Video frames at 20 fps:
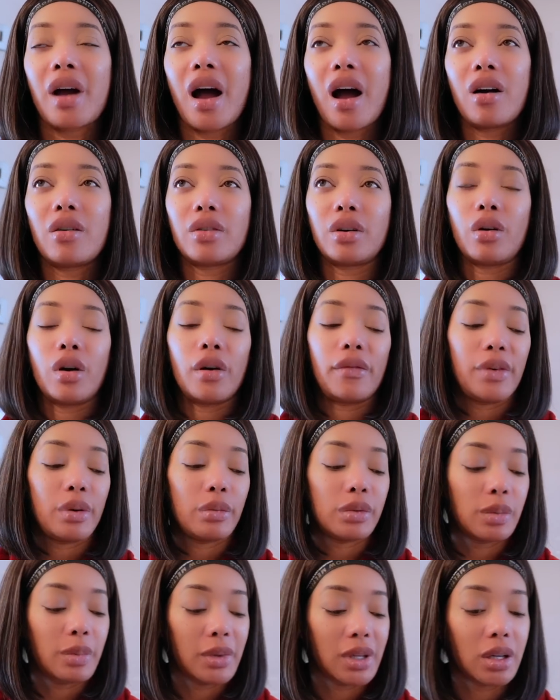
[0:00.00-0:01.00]
I don't know if it
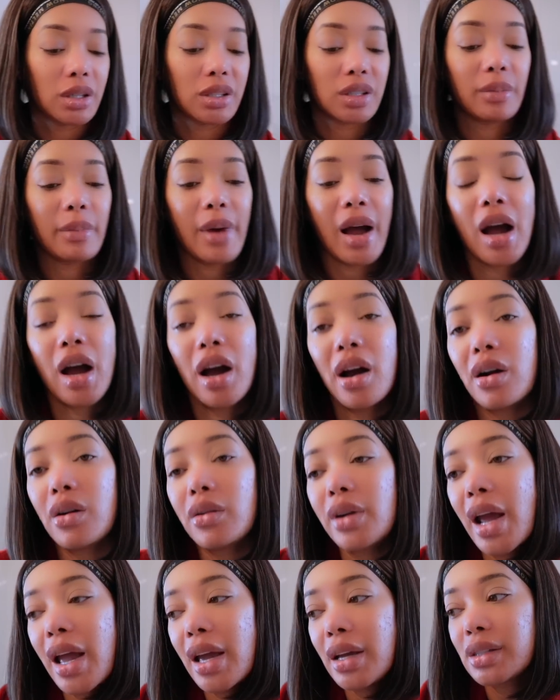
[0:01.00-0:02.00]
was because of my
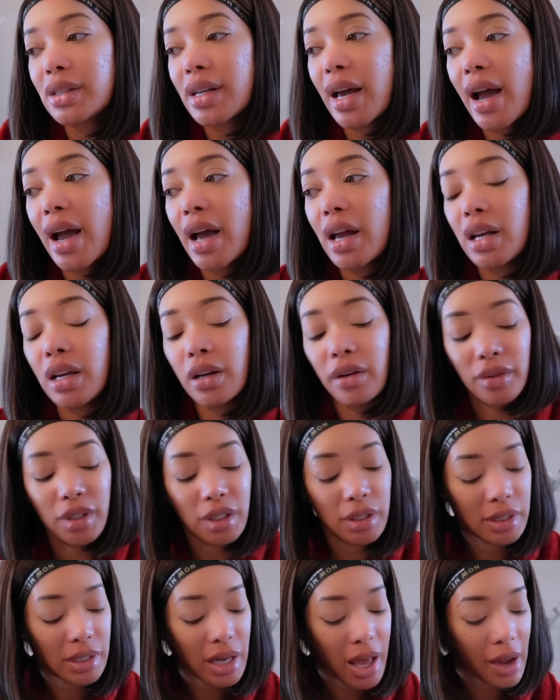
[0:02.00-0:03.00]
own anxiety of
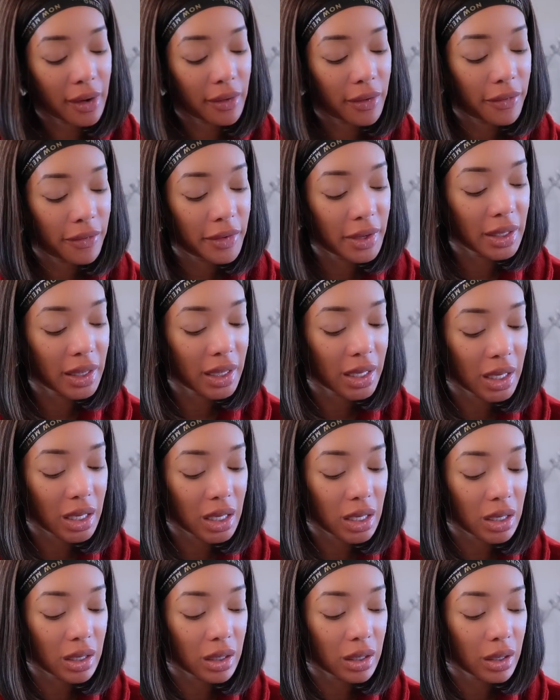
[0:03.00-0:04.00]
just like
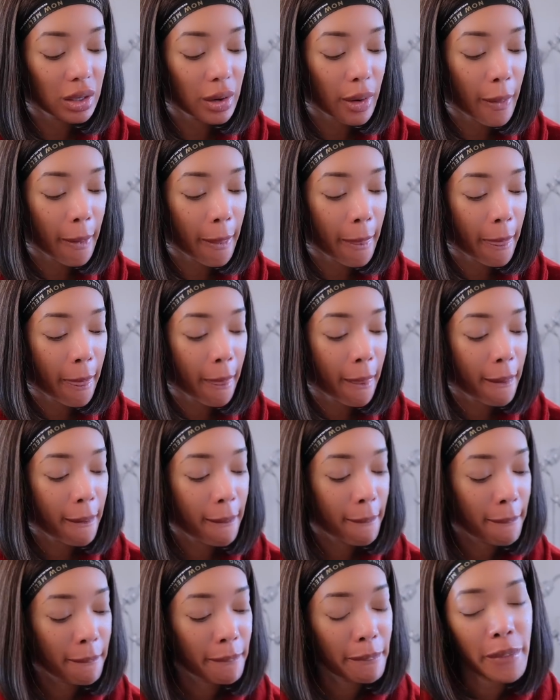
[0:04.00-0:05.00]
feeling,
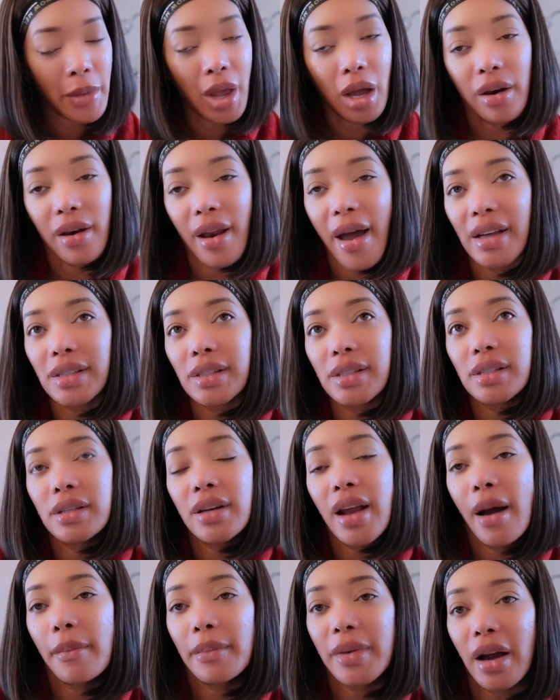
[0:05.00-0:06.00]
not,
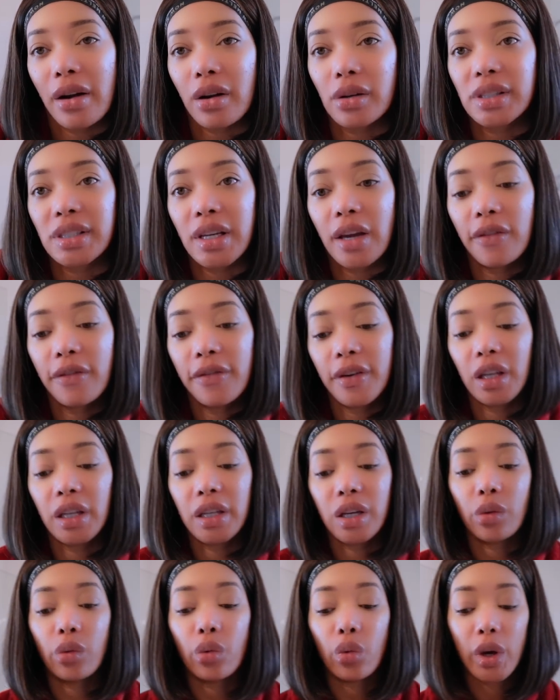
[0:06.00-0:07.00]
I'm not going to say
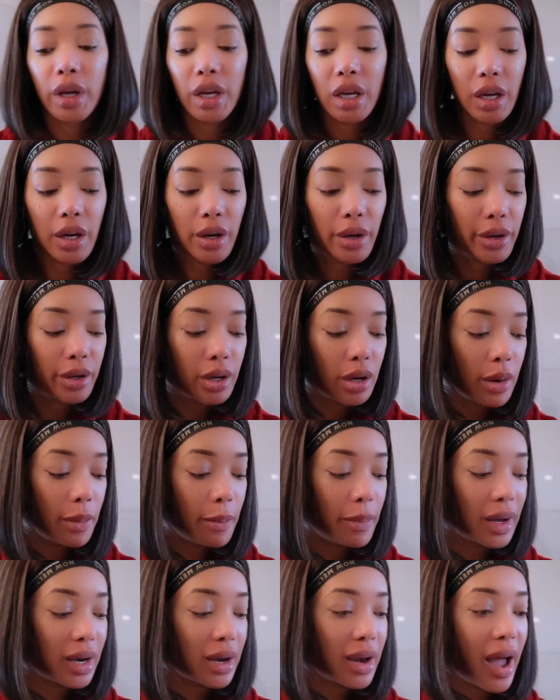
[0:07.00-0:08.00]
feeling weird,
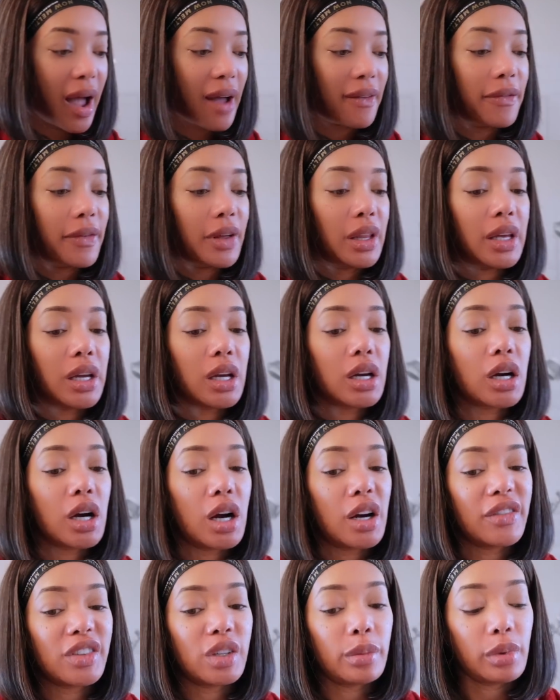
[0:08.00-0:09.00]
but not feeling
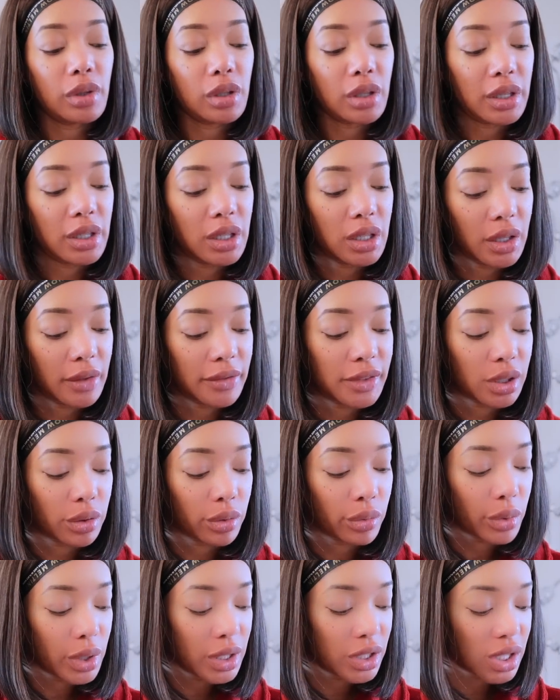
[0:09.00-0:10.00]
comfortable enough to
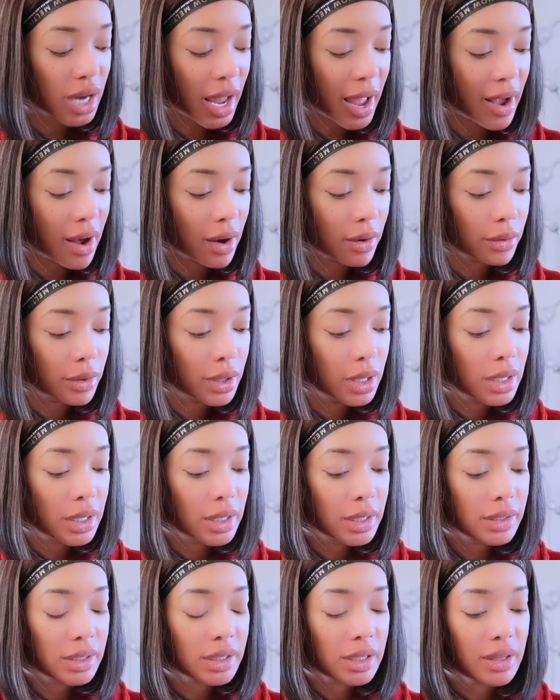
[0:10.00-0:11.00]
reach out
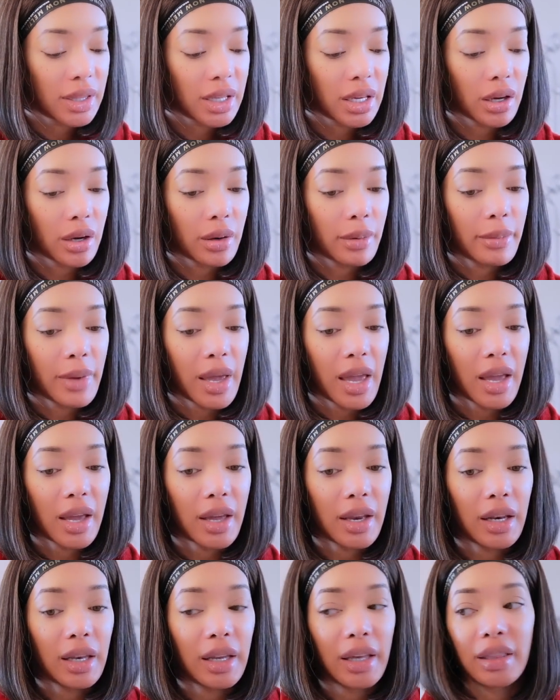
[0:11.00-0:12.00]
to them
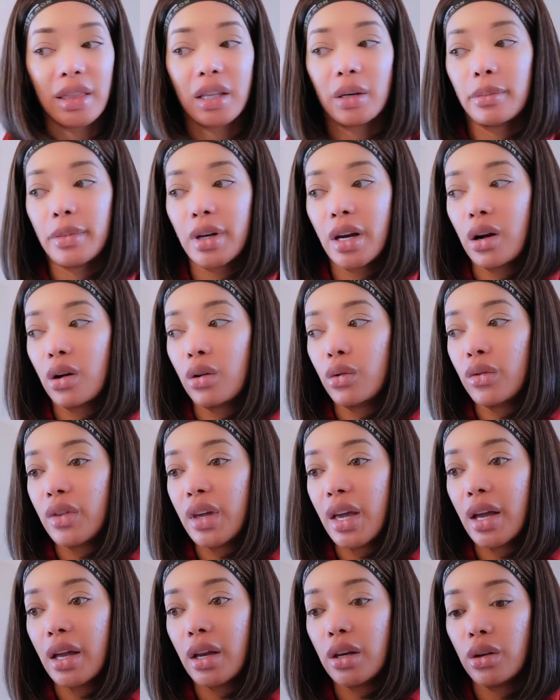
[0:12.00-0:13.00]
and let them know
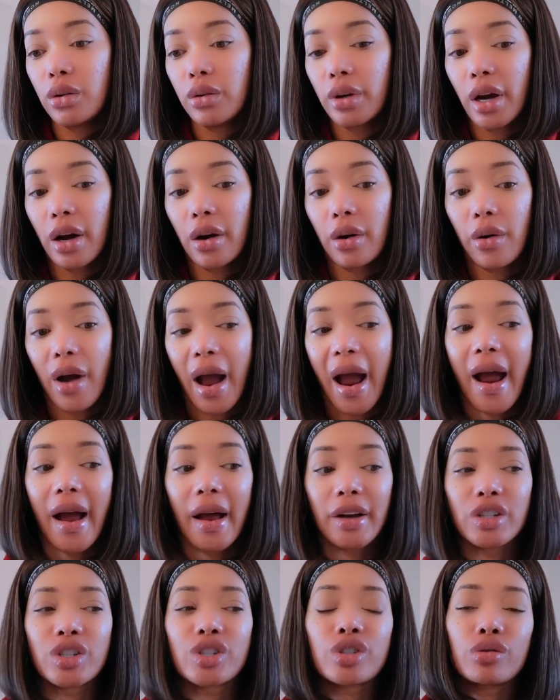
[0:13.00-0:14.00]
that, you know,
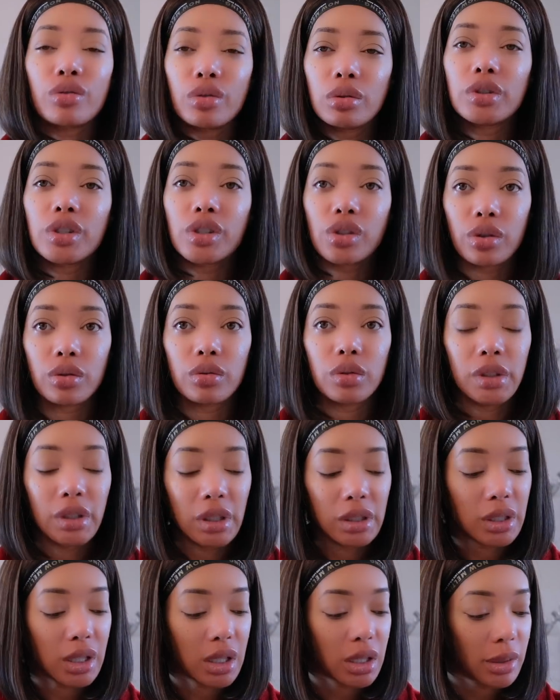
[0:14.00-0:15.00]
I truly truly
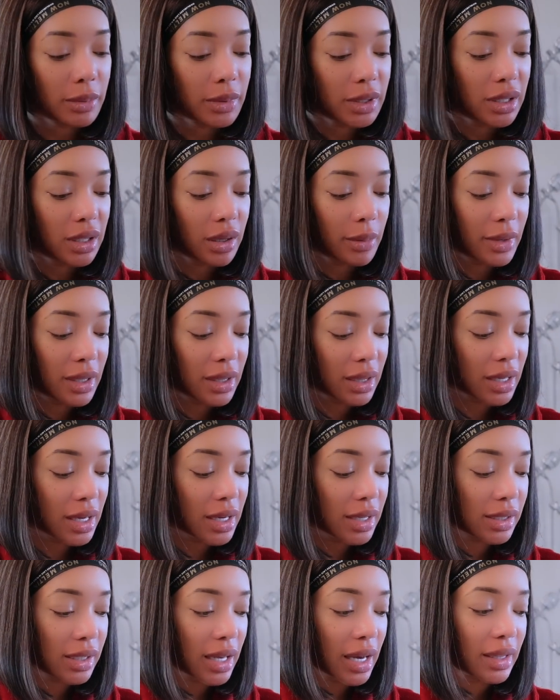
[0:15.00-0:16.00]
look up to them and
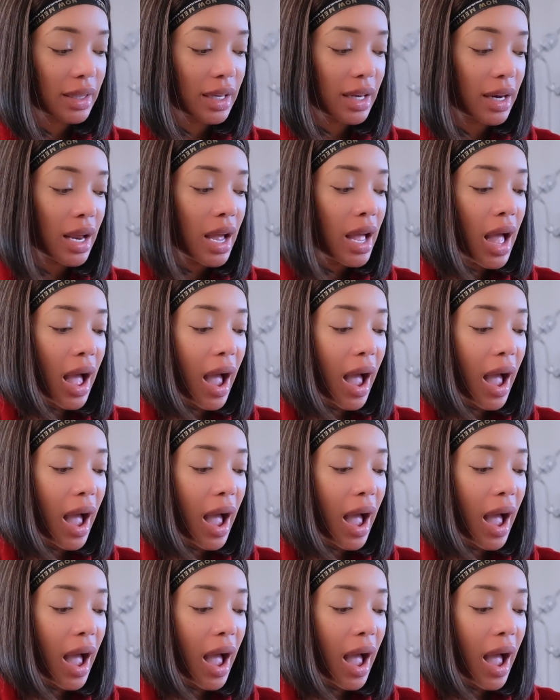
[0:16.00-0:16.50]
things like that.